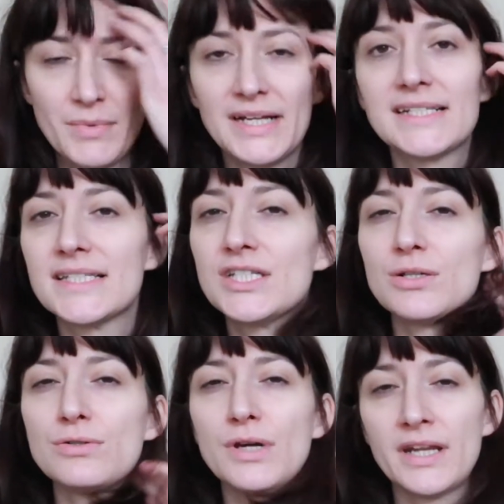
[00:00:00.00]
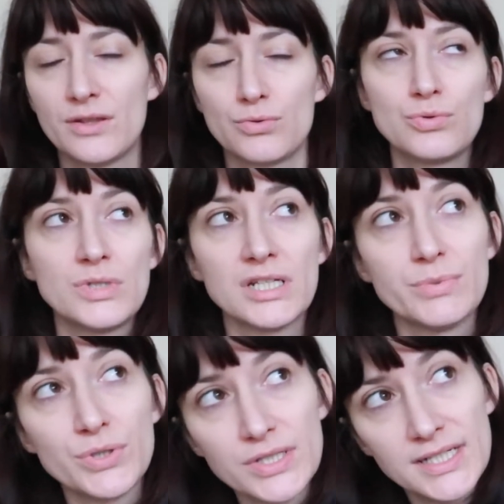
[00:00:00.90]
I might listen to another
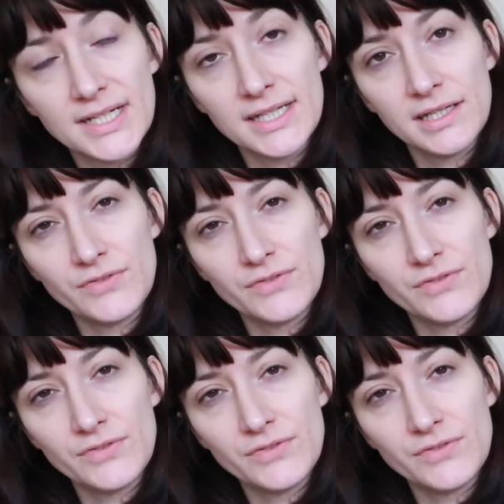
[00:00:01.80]
audiobook today.